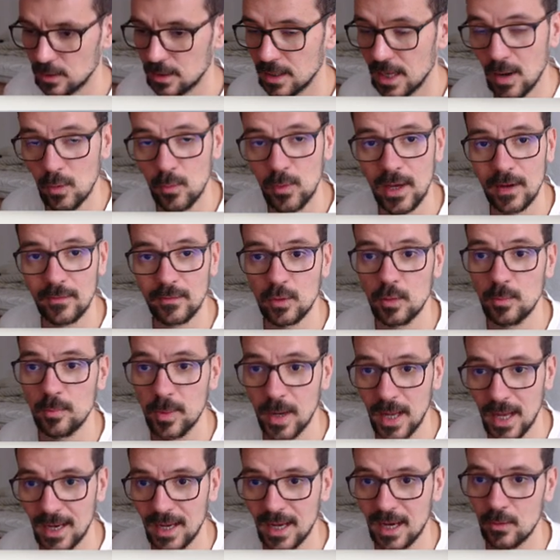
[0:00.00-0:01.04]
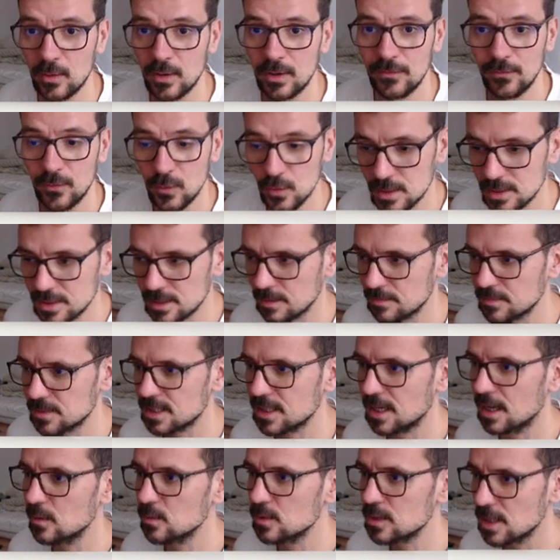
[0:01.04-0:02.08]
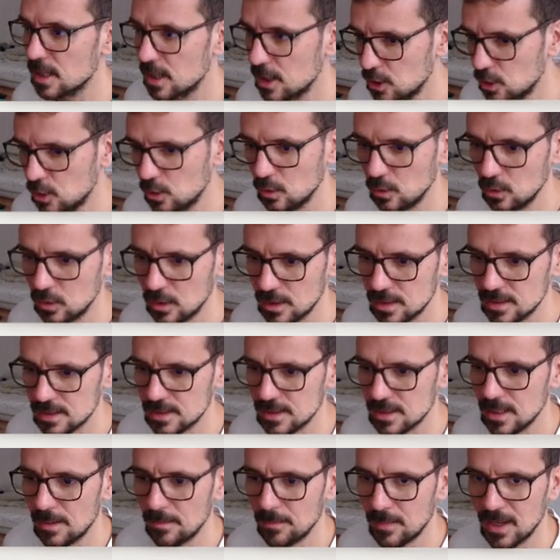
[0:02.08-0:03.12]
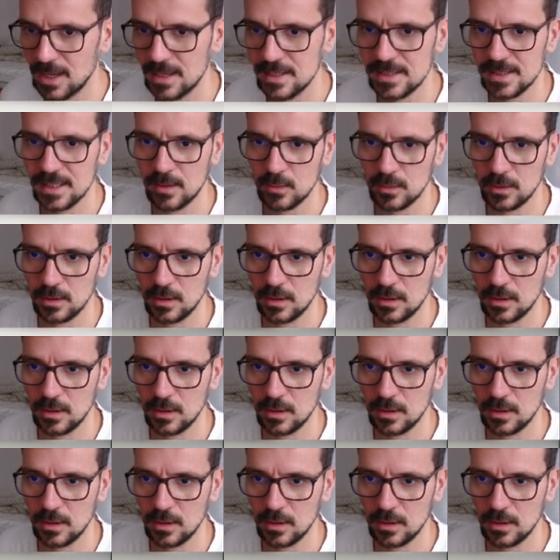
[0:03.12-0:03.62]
Now we have to plug our footstep sounds to this play sound